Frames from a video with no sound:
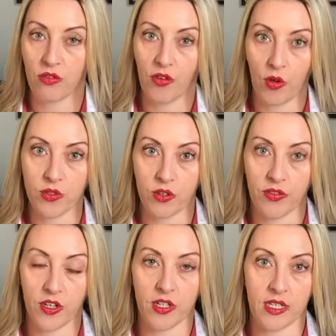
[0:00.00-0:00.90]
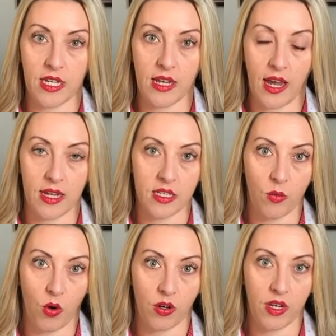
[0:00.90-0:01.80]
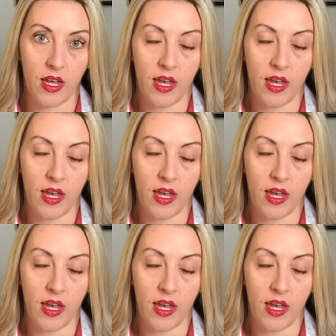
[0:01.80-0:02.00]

revolt of 1381.